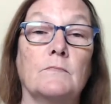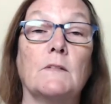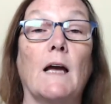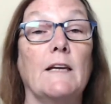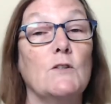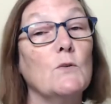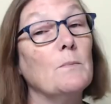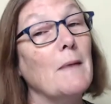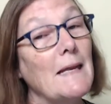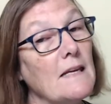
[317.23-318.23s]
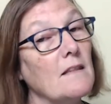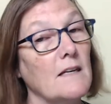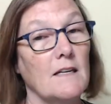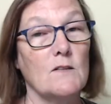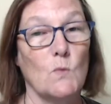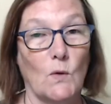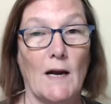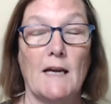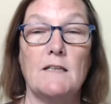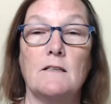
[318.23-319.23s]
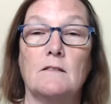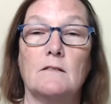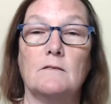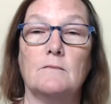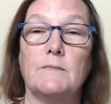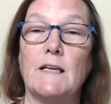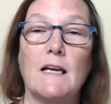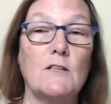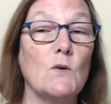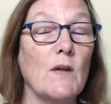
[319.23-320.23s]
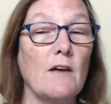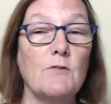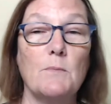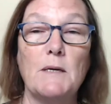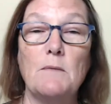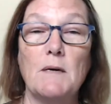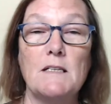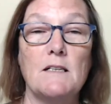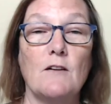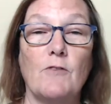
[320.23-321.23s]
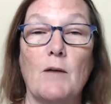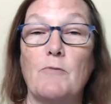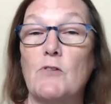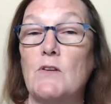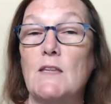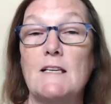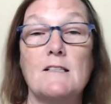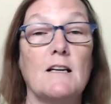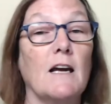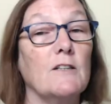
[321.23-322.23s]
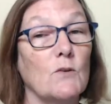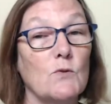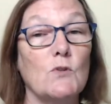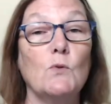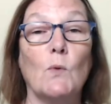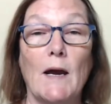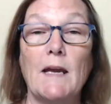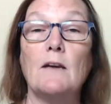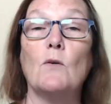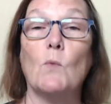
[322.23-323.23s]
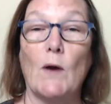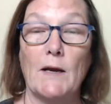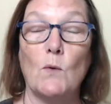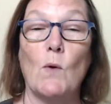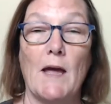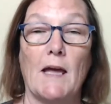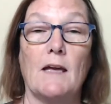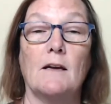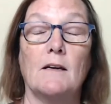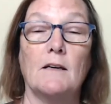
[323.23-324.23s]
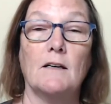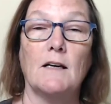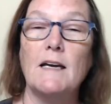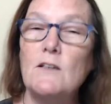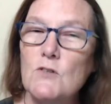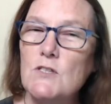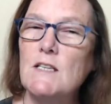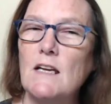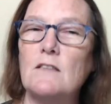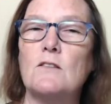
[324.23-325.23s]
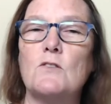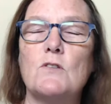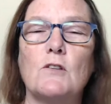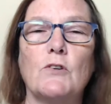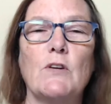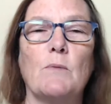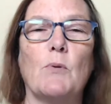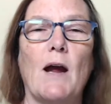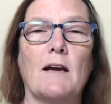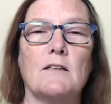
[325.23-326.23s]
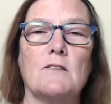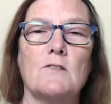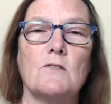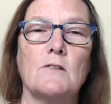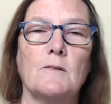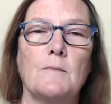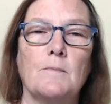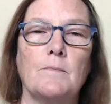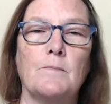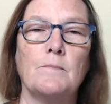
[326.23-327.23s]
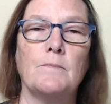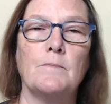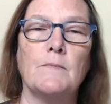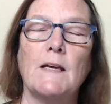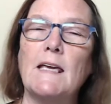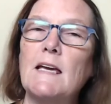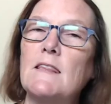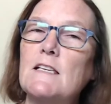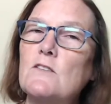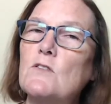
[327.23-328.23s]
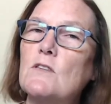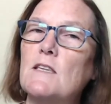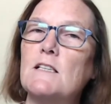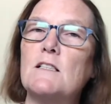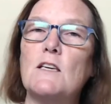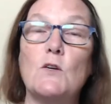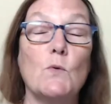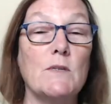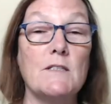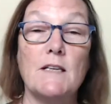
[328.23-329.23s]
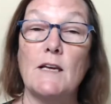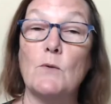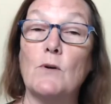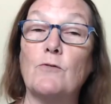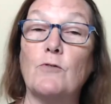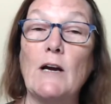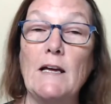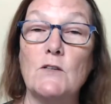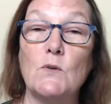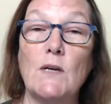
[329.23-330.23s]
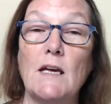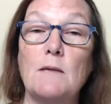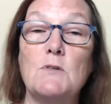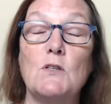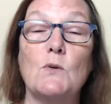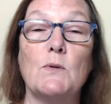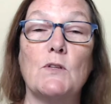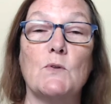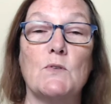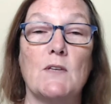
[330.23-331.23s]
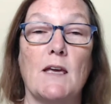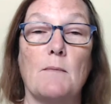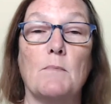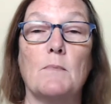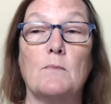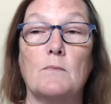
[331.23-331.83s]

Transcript: I do many things right, and I don't have to beat myself up for the things that I don't do right right away. I understand that there's a learning practice. Again, these are the things that you would say to a friend who came to you with those same